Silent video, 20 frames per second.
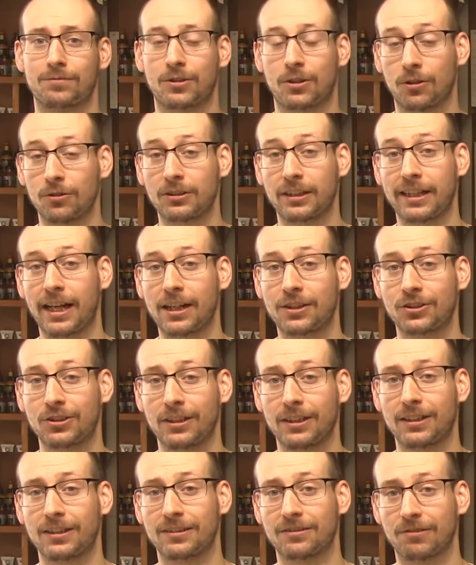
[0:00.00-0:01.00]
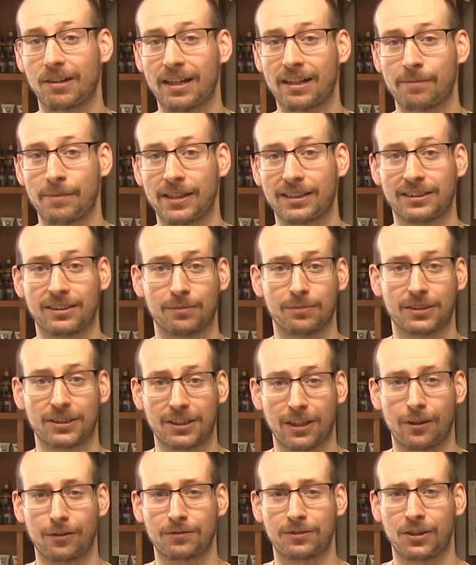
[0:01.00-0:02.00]
Golden actually recommends
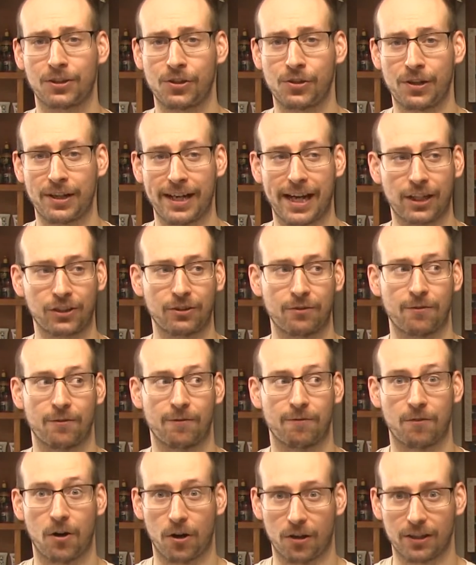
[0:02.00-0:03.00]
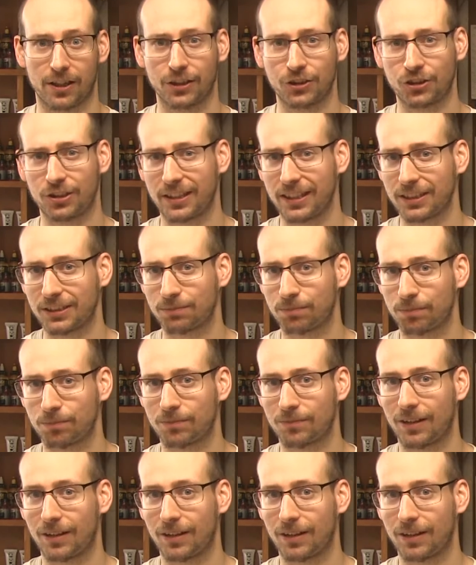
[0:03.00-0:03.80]
themselves that you can actually varnish these